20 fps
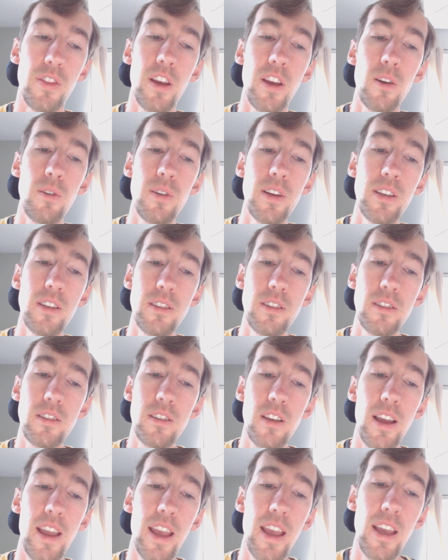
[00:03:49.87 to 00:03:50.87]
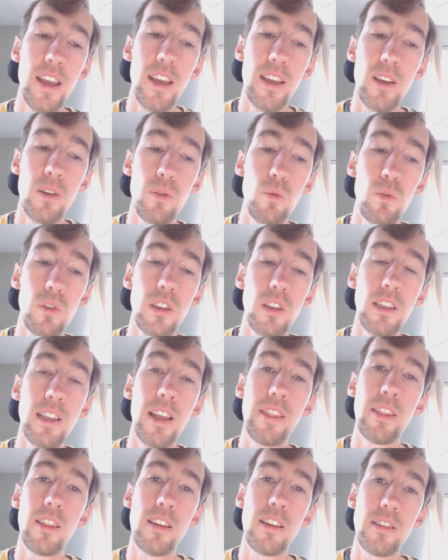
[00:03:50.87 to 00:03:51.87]
There is a
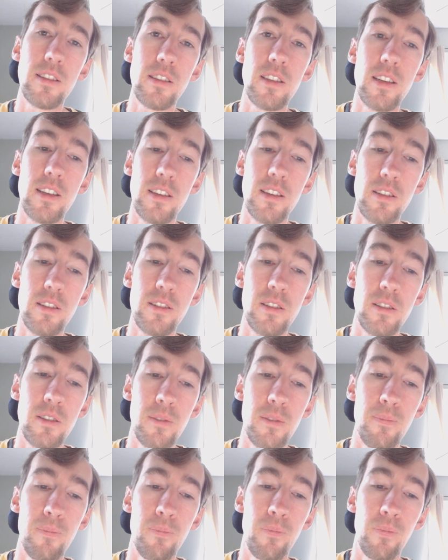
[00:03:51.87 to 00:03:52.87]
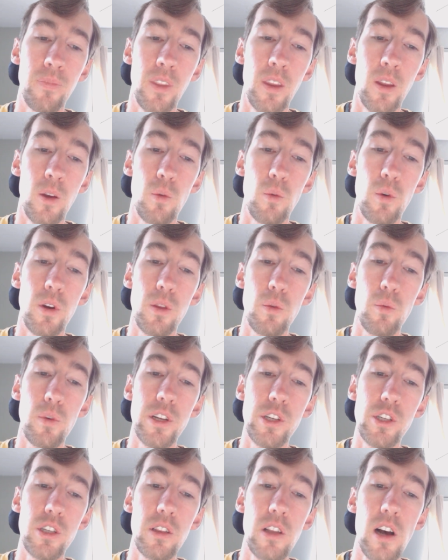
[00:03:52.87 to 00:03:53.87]
relentlessness with
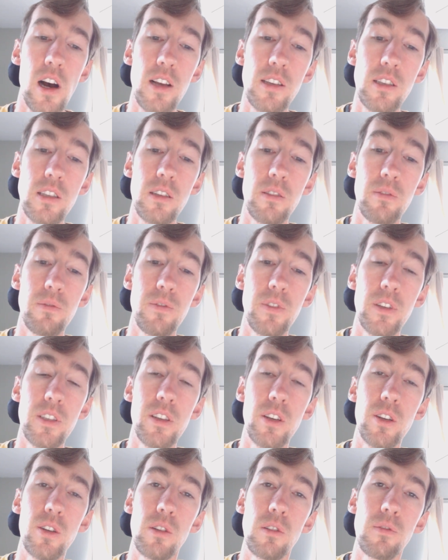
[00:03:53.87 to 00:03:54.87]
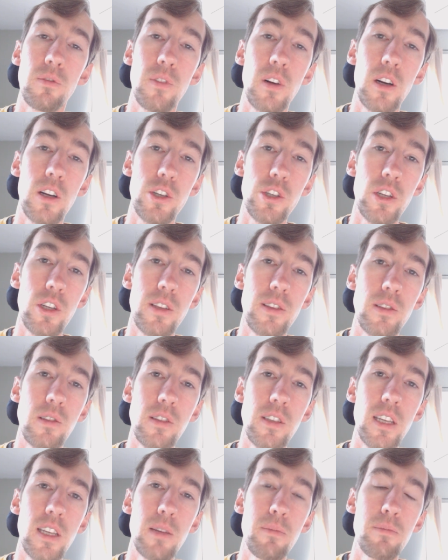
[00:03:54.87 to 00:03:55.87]
which loss of physical function
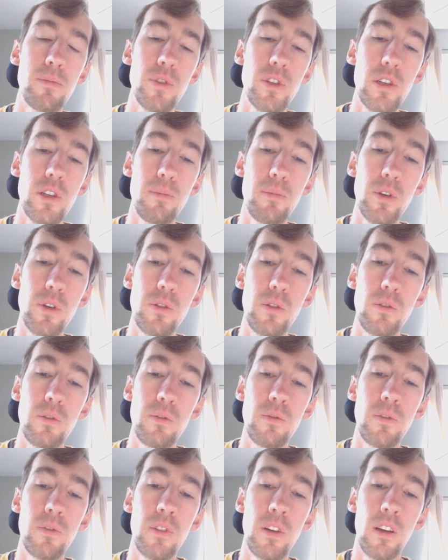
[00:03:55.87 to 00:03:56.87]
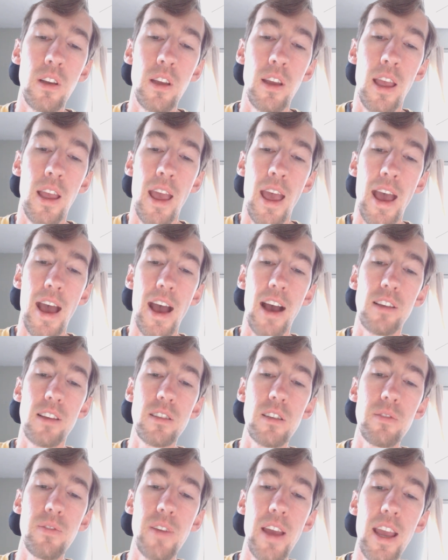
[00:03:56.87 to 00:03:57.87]
seems to move,
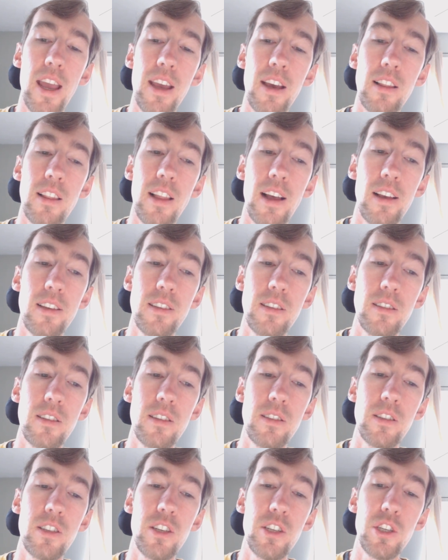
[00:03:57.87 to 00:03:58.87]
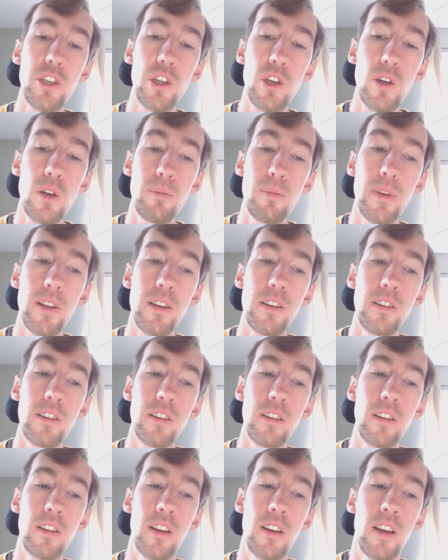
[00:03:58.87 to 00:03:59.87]
as if ALS is
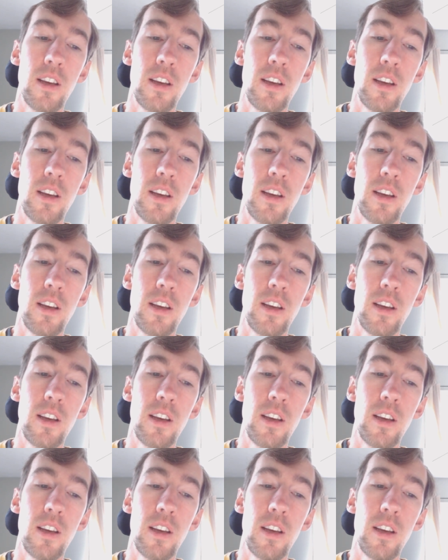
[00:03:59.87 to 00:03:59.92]
determined